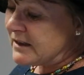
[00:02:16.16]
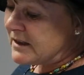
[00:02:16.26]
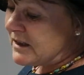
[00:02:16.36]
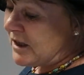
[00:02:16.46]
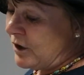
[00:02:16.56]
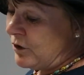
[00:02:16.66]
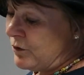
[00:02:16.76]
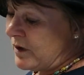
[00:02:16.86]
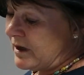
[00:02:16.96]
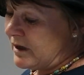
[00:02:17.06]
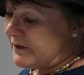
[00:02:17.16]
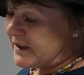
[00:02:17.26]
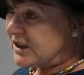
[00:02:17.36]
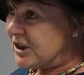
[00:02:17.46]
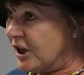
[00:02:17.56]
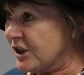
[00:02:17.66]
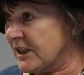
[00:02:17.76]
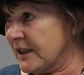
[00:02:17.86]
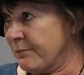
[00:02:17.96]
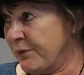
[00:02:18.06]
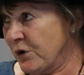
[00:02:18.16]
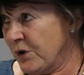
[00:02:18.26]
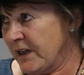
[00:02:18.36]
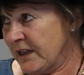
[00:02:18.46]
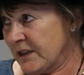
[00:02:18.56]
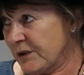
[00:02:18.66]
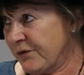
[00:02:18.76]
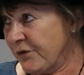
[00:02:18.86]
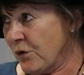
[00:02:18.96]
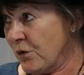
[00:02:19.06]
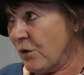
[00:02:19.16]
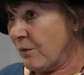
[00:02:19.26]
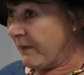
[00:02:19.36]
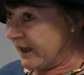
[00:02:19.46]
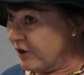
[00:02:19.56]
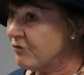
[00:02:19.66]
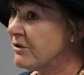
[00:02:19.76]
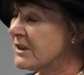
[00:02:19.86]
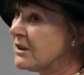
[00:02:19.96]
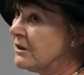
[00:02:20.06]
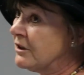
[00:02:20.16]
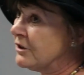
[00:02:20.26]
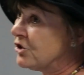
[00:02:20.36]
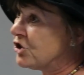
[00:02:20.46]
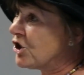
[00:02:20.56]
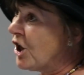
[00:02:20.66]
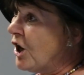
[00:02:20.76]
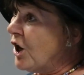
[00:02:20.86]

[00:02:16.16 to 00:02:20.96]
So the starting point for my own research